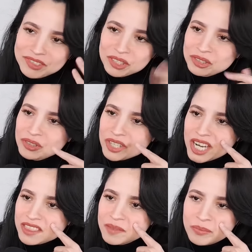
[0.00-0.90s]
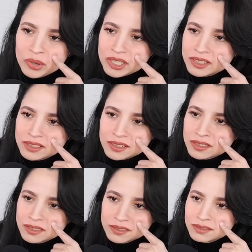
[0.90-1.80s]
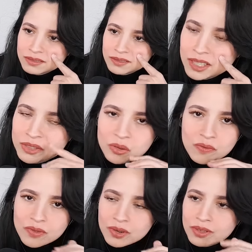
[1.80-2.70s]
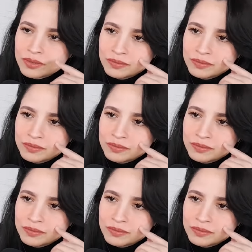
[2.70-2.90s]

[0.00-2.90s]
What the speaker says: Just looking at the priest, it's over.